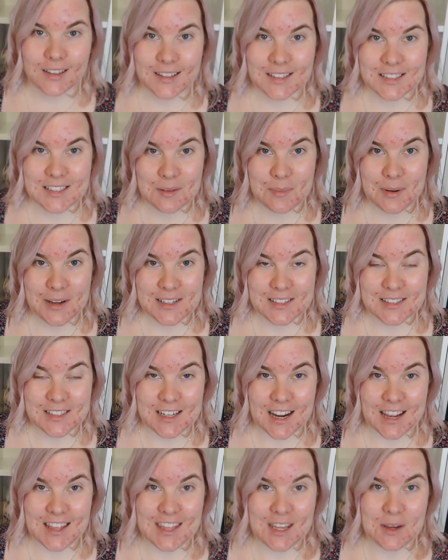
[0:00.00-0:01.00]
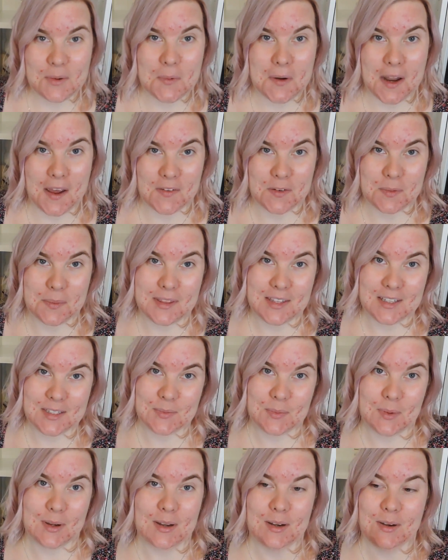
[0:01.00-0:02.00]
And so the biggest I think would have to be
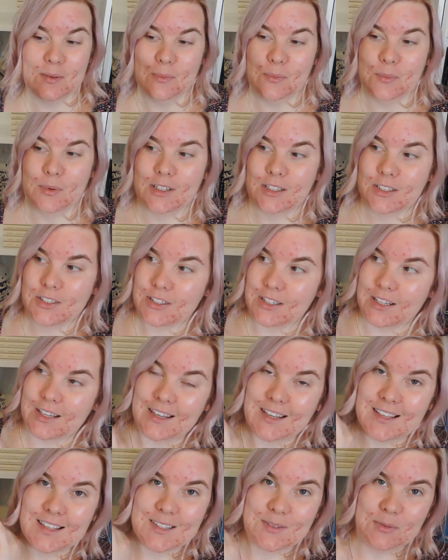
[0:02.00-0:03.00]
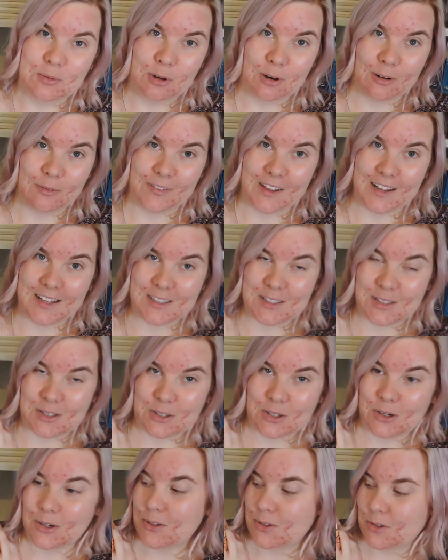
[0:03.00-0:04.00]
this one, which is 4 Flats,
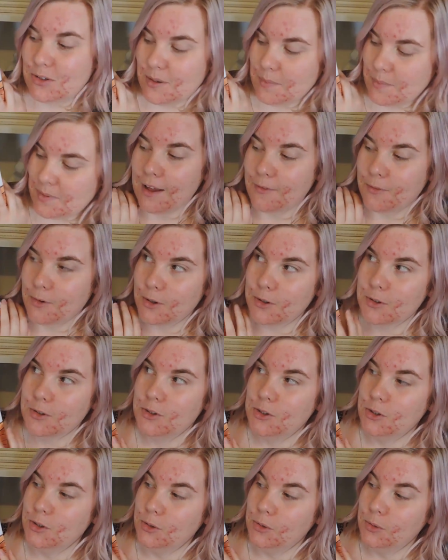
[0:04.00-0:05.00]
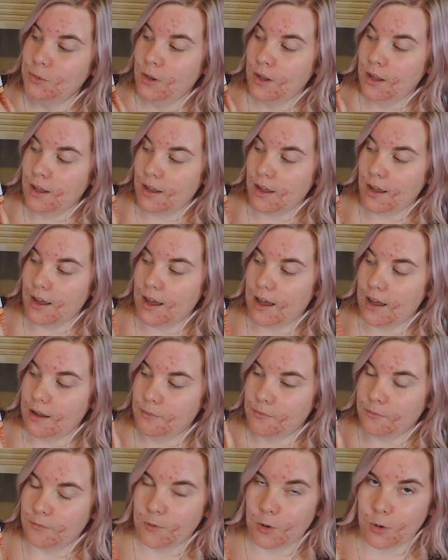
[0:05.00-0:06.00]
The Dog Strip. I've got 2
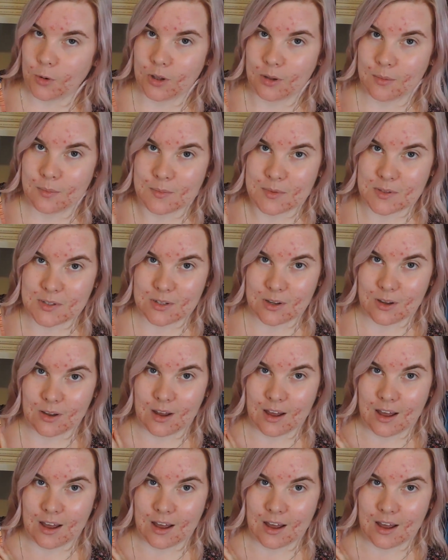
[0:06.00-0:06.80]
volumes